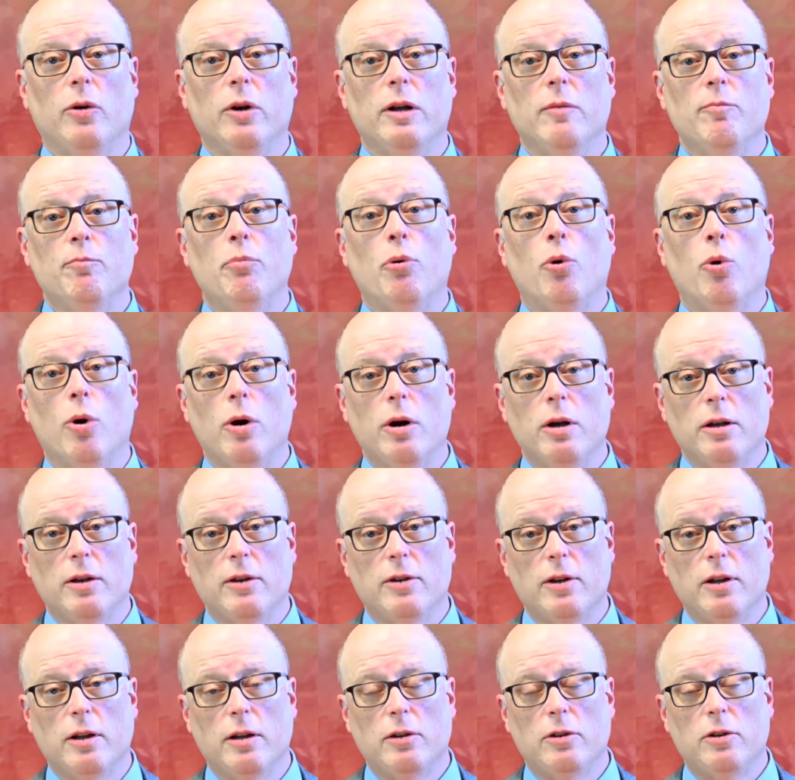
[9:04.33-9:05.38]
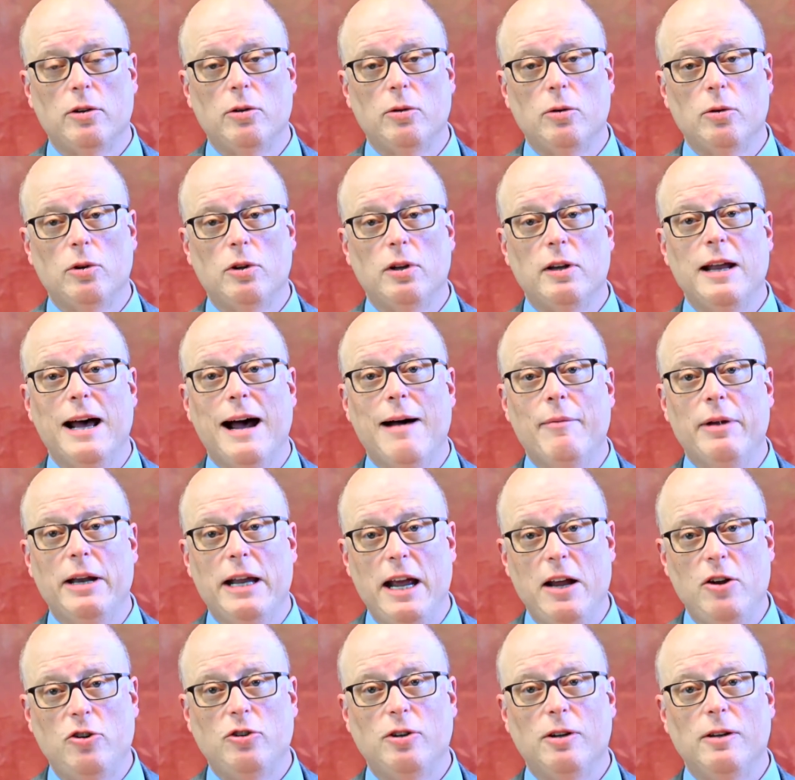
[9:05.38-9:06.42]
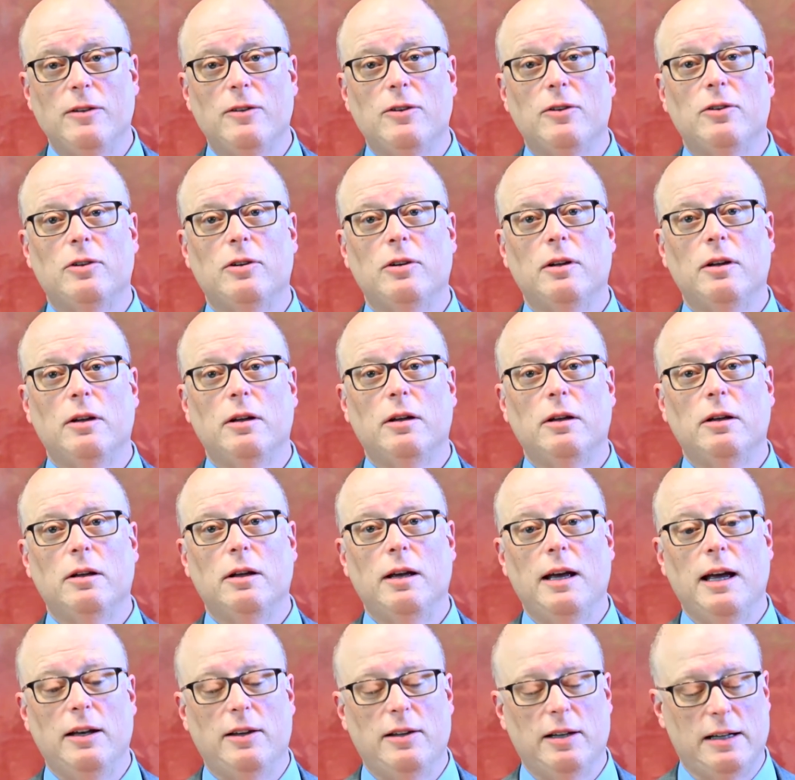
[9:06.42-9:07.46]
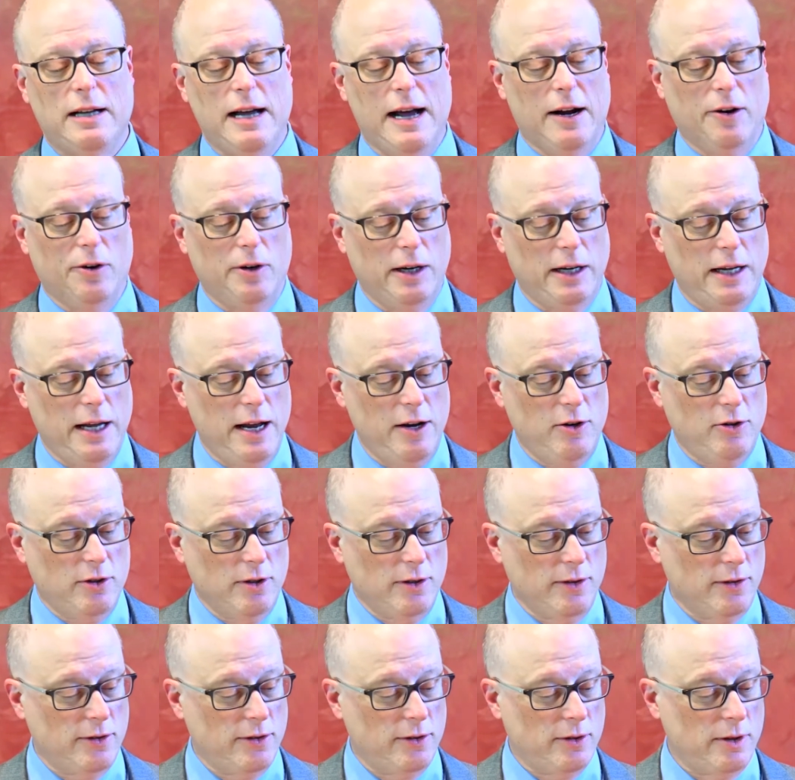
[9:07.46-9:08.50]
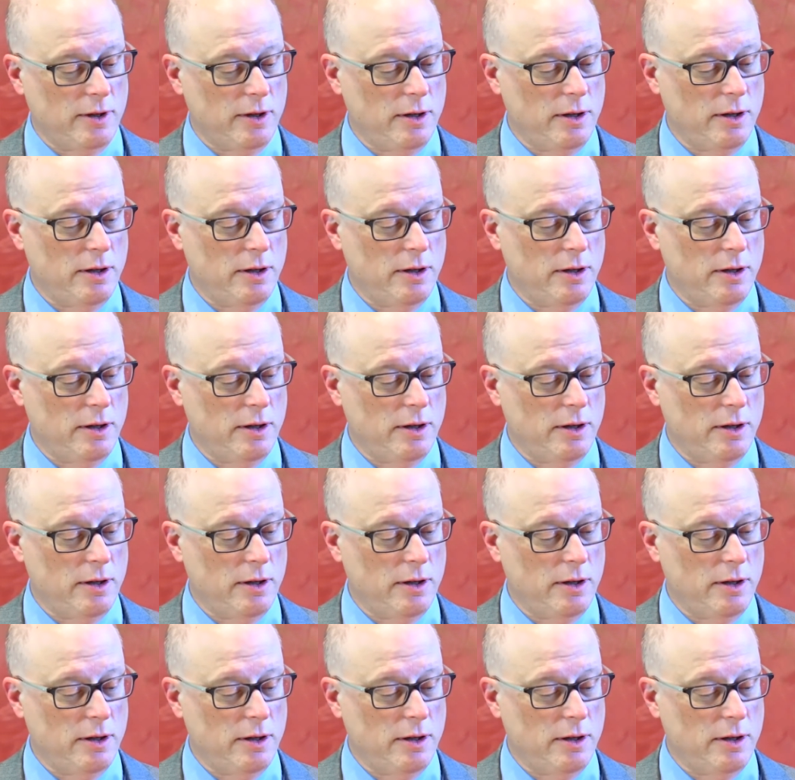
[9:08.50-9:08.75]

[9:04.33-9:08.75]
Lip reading: important to denominations and to congregations.